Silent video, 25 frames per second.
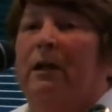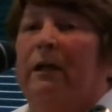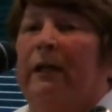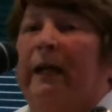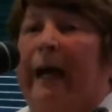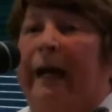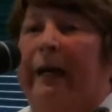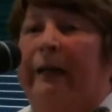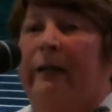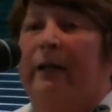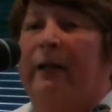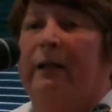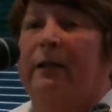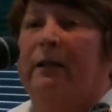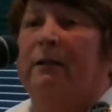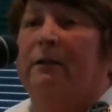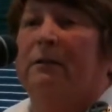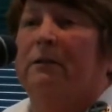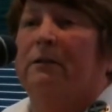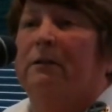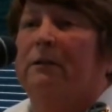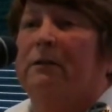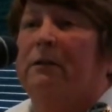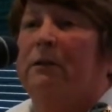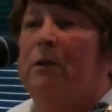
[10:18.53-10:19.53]
Connolly,
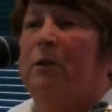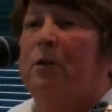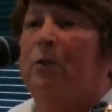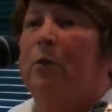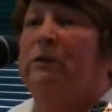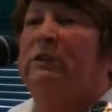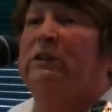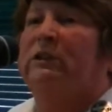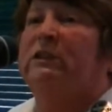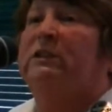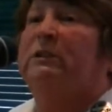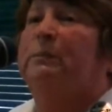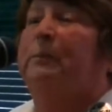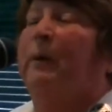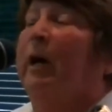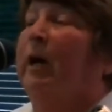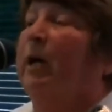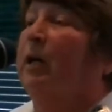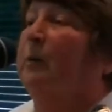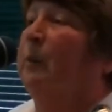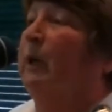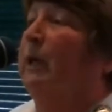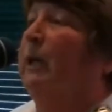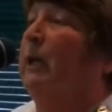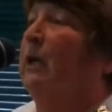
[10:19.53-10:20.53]
was
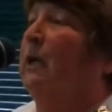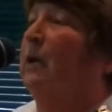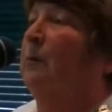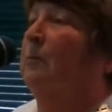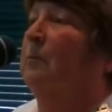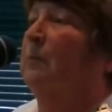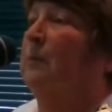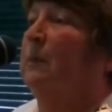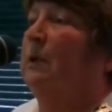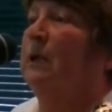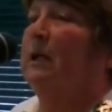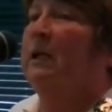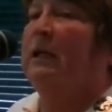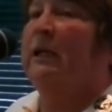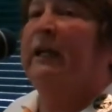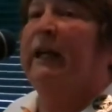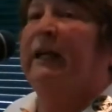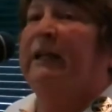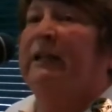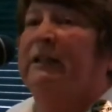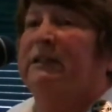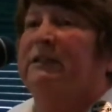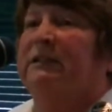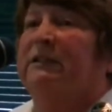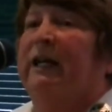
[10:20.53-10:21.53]
inspired by him,
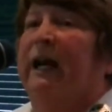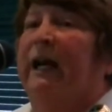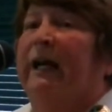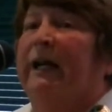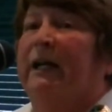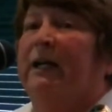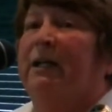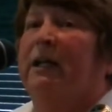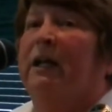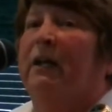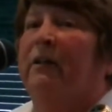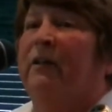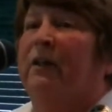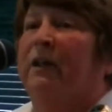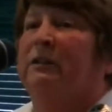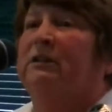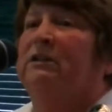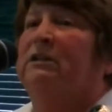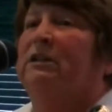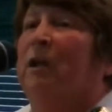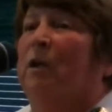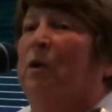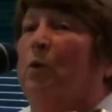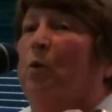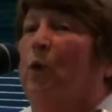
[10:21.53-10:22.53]
and decided
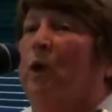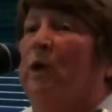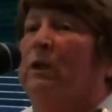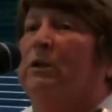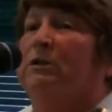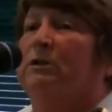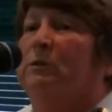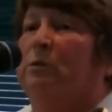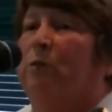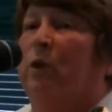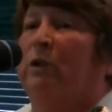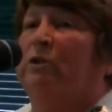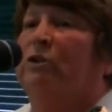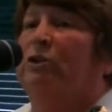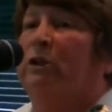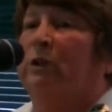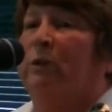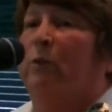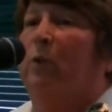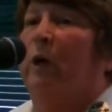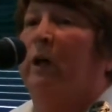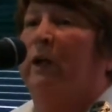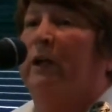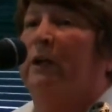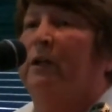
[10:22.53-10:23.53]
this was what she
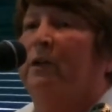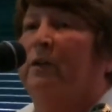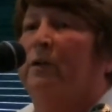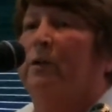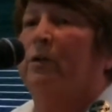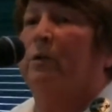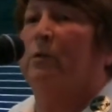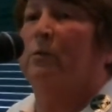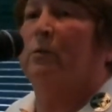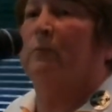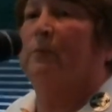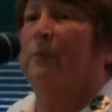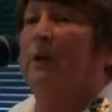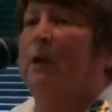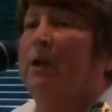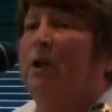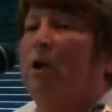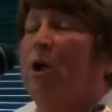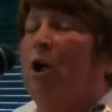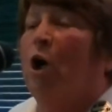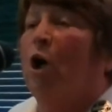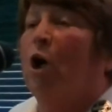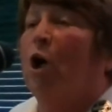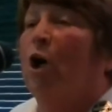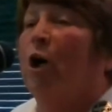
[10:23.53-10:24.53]
wanted to do.
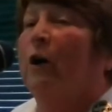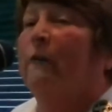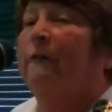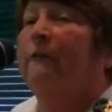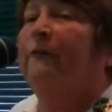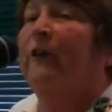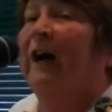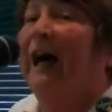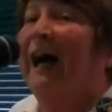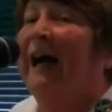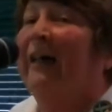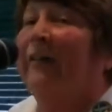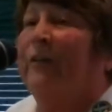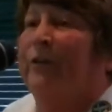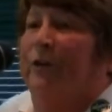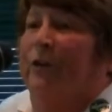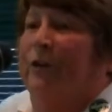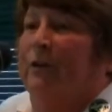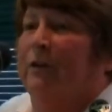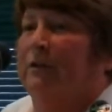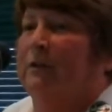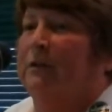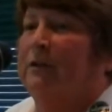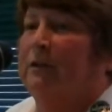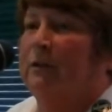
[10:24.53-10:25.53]
Her
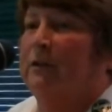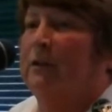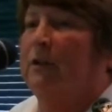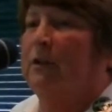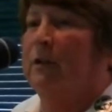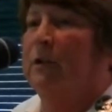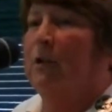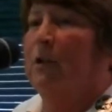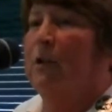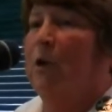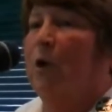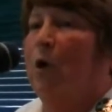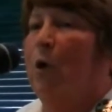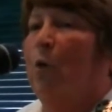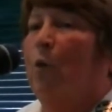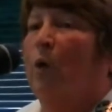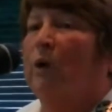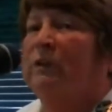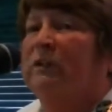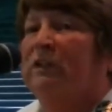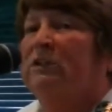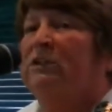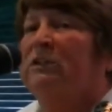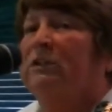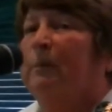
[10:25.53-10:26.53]
father
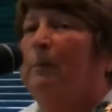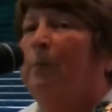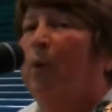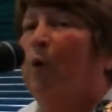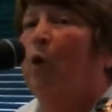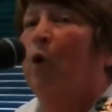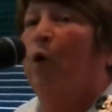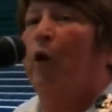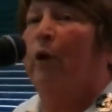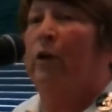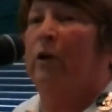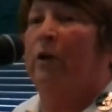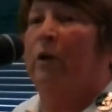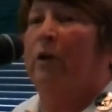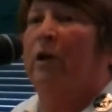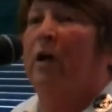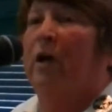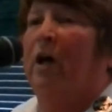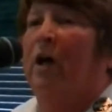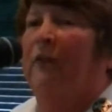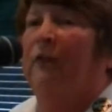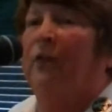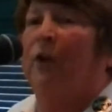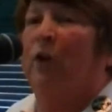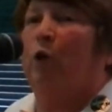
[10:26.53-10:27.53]
was a supporter
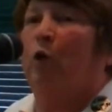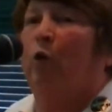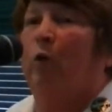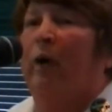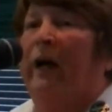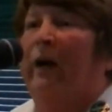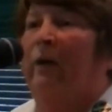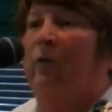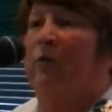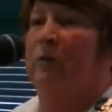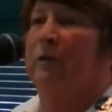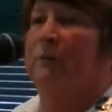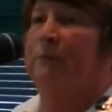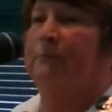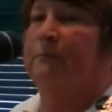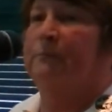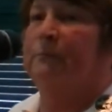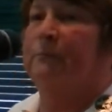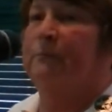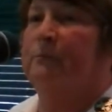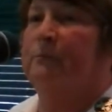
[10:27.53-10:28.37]
of the crown.